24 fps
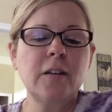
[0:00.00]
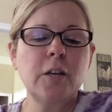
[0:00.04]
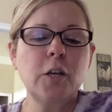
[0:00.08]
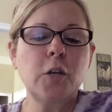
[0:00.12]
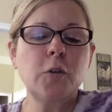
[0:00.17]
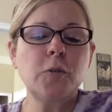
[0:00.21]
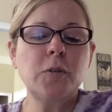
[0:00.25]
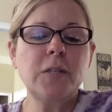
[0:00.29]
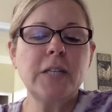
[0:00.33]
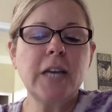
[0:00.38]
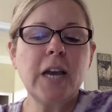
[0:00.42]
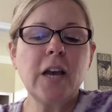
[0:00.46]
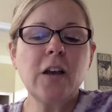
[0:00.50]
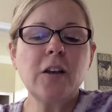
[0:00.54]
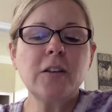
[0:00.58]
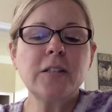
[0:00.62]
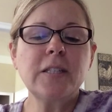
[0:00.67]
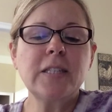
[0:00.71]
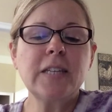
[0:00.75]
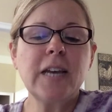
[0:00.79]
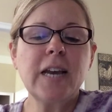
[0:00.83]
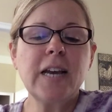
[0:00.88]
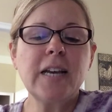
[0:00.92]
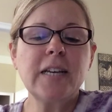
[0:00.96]
who
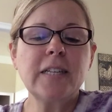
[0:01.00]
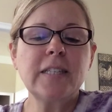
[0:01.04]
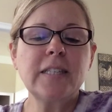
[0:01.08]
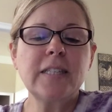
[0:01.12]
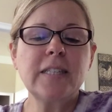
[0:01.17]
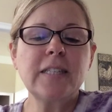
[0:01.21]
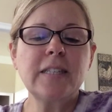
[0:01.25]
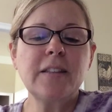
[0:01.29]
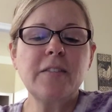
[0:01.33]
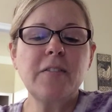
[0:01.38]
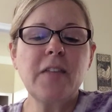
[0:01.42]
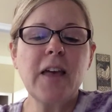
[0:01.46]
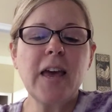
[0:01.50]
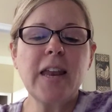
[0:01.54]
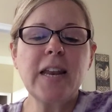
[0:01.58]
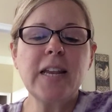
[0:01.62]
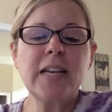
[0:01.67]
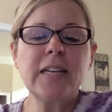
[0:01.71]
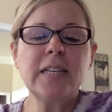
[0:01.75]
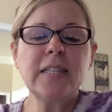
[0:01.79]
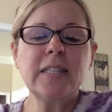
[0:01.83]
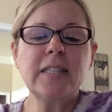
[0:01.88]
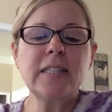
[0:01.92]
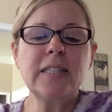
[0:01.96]
tells us that
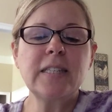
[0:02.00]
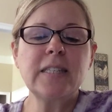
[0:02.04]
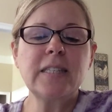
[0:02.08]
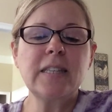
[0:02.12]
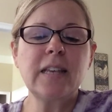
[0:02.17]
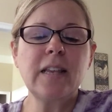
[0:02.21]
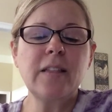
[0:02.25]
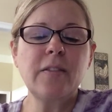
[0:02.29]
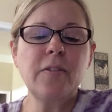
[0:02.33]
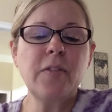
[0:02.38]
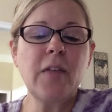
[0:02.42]
is